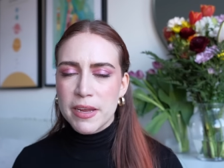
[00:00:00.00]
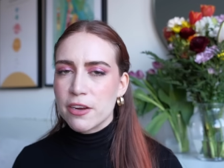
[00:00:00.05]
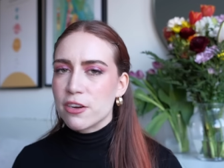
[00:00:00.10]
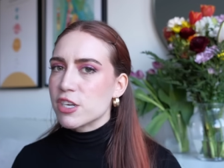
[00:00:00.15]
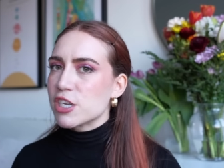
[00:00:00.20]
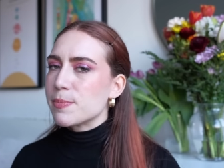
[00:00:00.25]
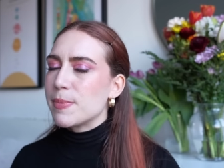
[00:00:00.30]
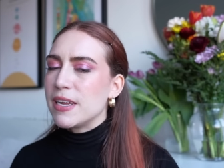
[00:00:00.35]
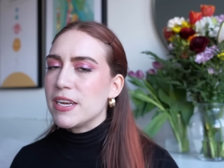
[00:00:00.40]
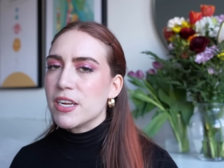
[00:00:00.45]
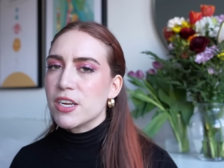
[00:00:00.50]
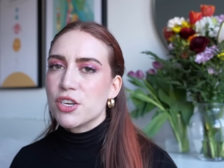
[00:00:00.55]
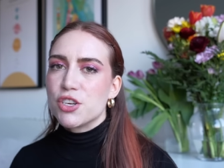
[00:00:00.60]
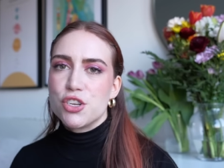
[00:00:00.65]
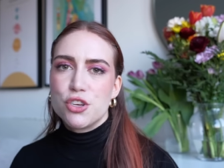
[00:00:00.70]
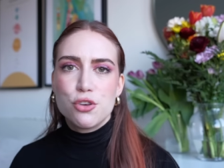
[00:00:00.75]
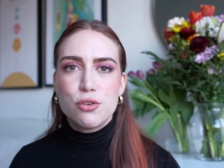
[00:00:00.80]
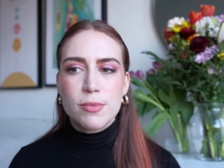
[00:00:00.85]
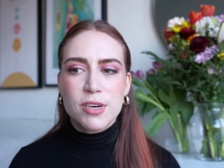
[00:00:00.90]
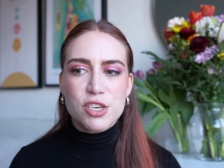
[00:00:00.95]
You're spending
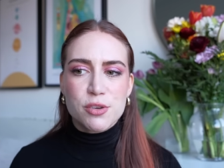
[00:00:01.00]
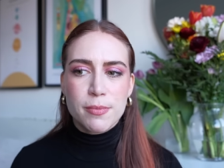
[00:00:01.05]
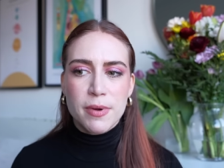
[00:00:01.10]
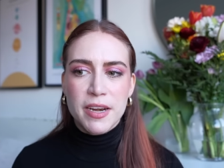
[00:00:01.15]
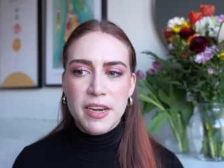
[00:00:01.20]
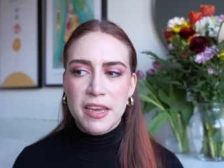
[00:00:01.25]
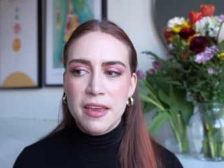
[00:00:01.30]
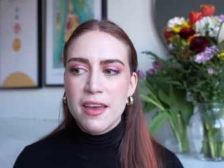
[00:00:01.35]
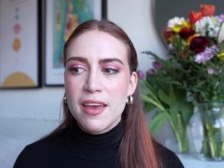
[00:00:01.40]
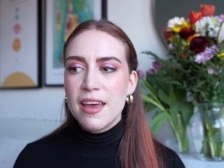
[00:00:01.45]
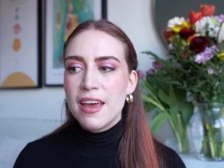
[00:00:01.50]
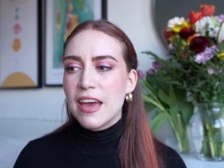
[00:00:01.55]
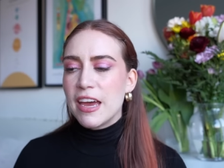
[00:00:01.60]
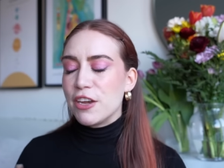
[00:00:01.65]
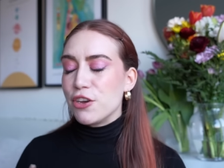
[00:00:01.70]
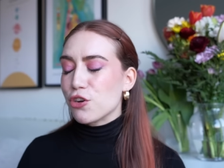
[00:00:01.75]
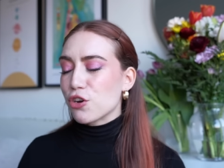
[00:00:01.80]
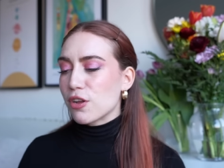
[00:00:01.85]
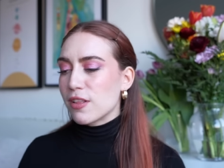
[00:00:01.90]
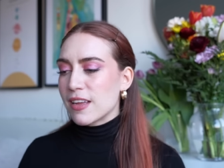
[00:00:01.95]
too much money and
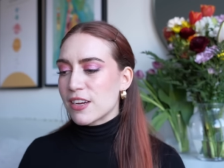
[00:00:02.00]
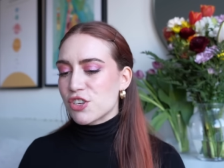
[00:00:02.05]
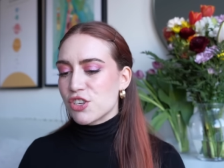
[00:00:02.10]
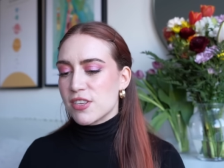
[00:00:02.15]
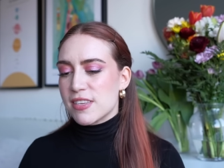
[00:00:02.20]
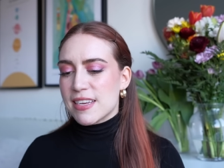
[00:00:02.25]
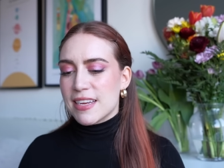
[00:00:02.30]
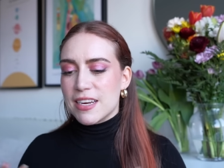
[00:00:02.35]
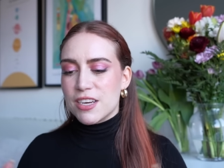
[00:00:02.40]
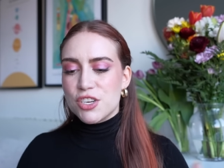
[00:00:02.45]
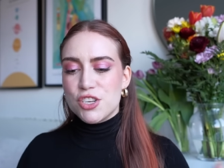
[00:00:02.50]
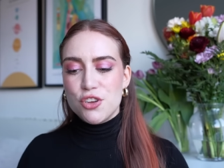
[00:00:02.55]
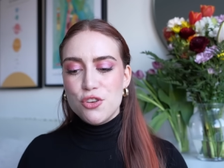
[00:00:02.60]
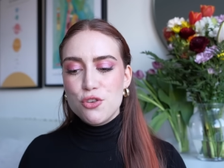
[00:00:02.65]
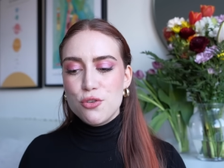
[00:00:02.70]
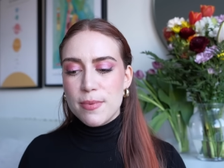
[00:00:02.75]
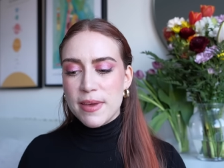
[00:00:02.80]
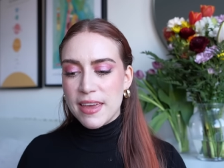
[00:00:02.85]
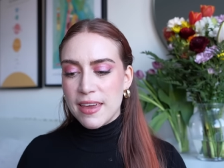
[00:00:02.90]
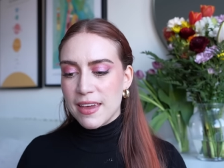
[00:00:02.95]
your collection is getting
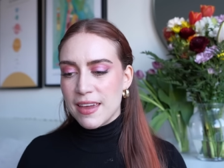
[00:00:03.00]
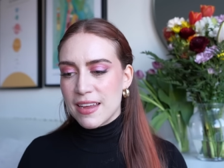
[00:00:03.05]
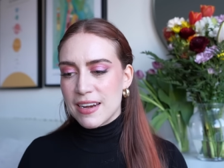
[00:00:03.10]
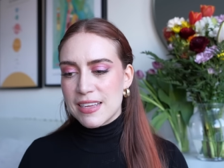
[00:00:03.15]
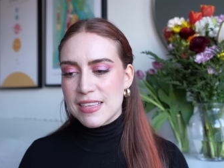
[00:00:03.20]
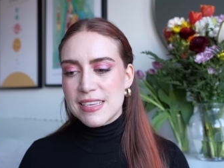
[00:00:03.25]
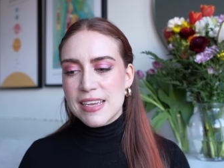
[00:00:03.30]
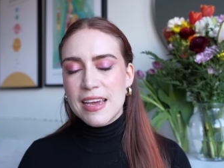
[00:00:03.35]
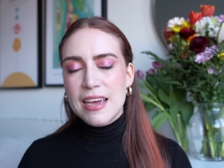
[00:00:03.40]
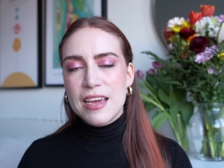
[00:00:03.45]
too big and it's